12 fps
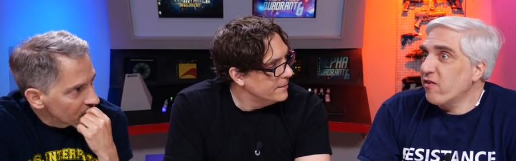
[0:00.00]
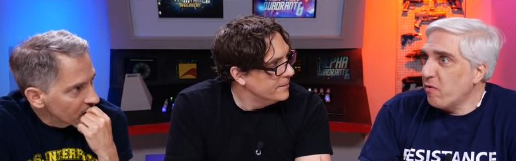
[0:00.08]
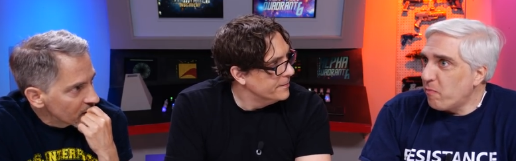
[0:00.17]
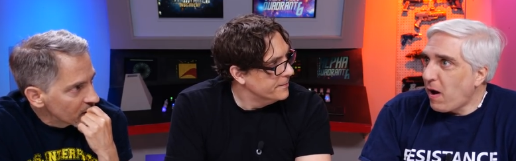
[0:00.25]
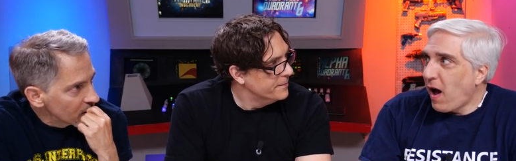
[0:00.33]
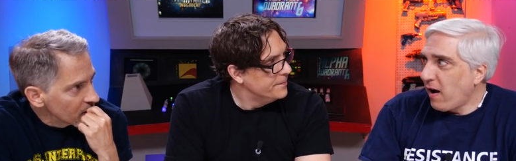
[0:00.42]

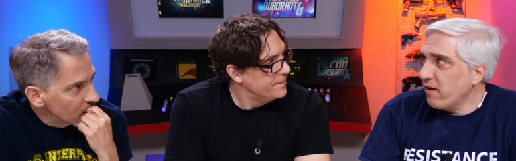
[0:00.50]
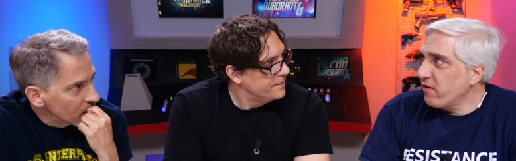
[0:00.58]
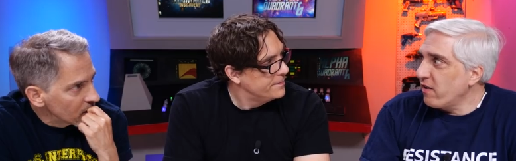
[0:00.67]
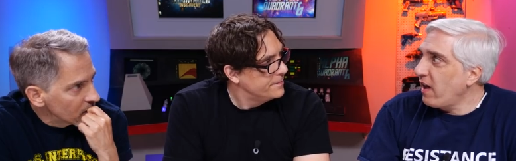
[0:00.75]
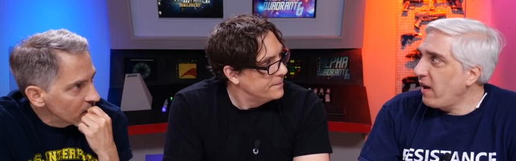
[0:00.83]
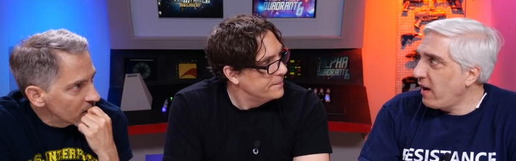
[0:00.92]
Speaker 1: Spock
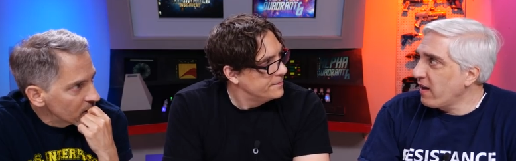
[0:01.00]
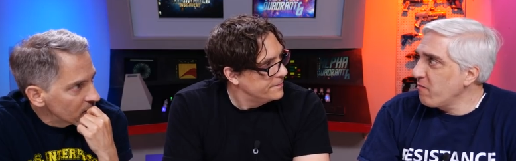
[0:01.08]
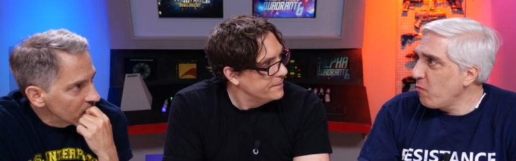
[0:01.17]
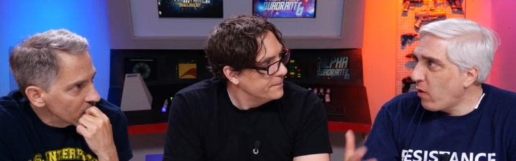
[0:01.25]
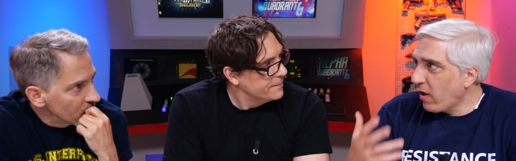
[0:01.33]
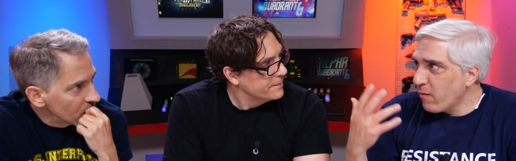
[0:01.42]
and like
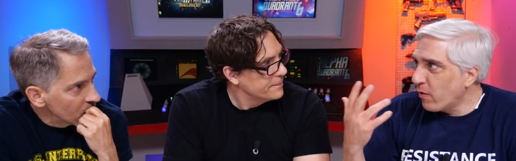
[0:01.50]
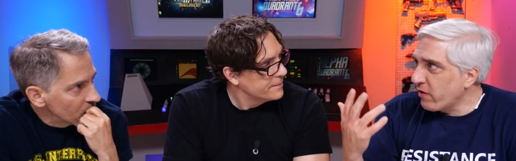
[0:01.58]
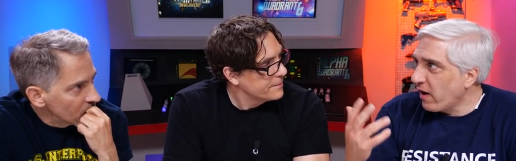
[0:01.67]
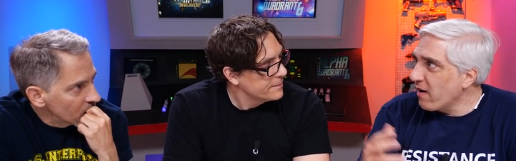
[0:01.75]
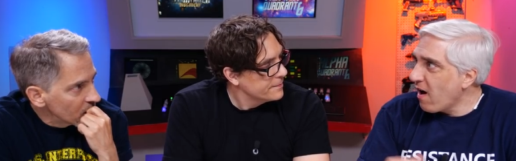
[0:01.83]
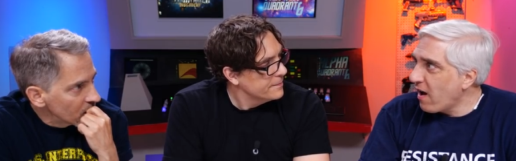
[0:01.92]
one of the most
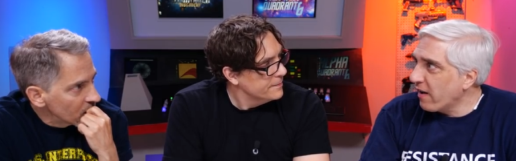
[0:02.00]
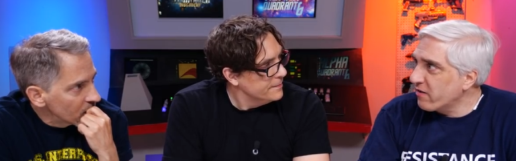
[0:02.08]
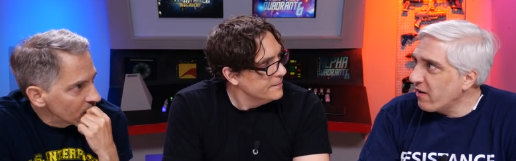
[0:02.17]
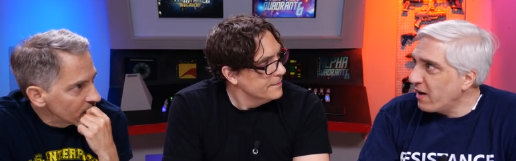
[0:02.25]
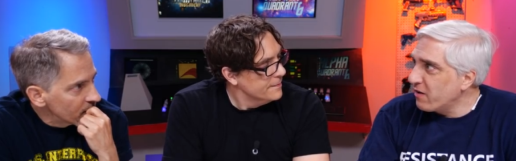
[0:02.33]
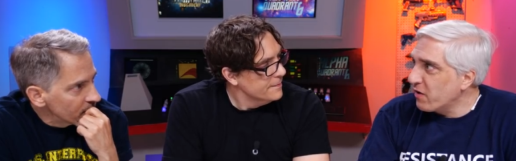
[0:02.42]
iconic
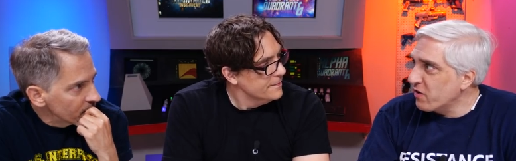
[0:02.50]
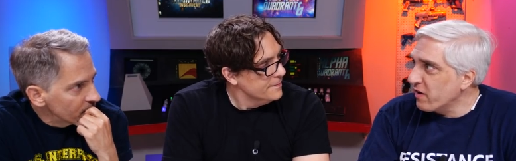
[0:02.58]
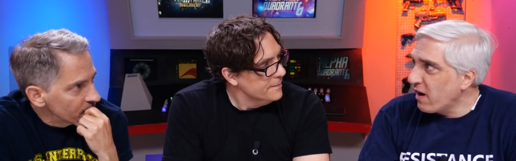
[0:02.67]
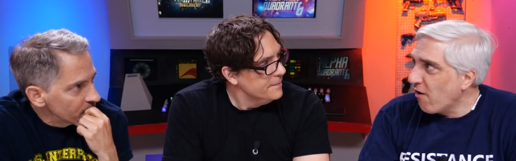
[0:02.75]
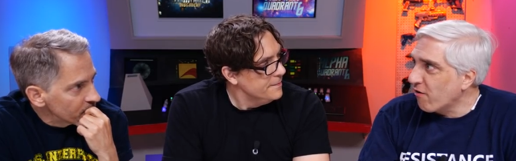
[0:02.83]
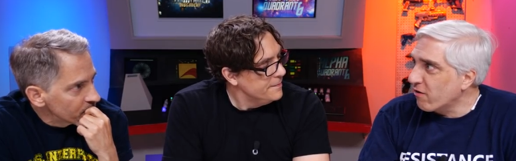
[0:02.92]
science fiction
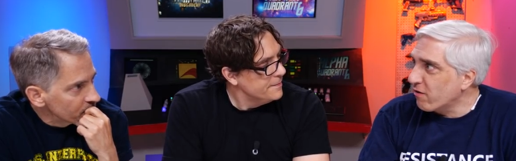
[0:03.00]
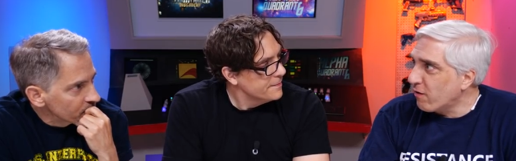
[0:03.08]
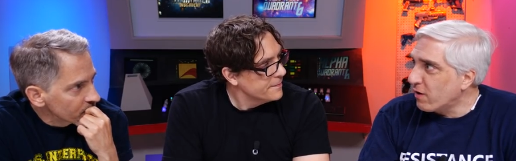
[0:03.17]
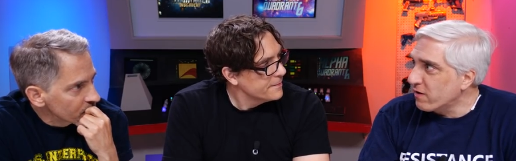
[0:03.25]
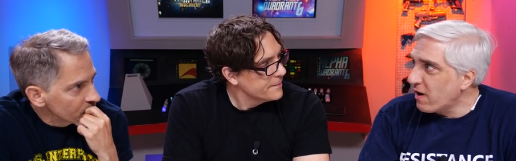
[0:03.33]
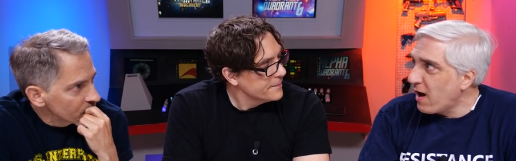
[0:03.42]
characters of
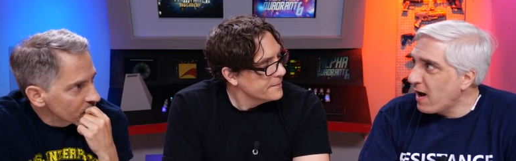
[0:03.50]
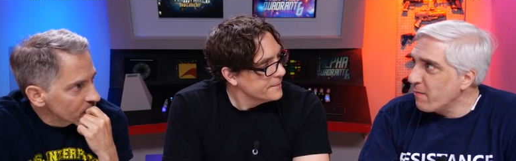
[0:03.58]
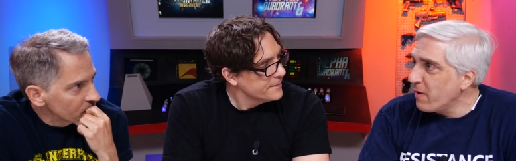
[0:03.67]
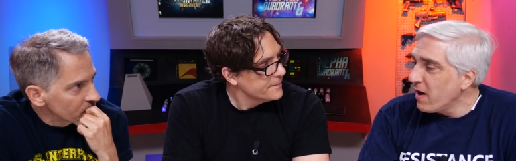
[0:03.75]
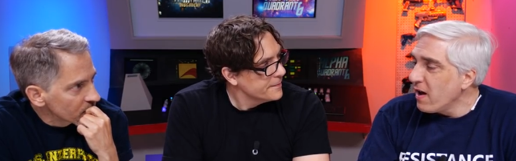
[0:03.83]
all time.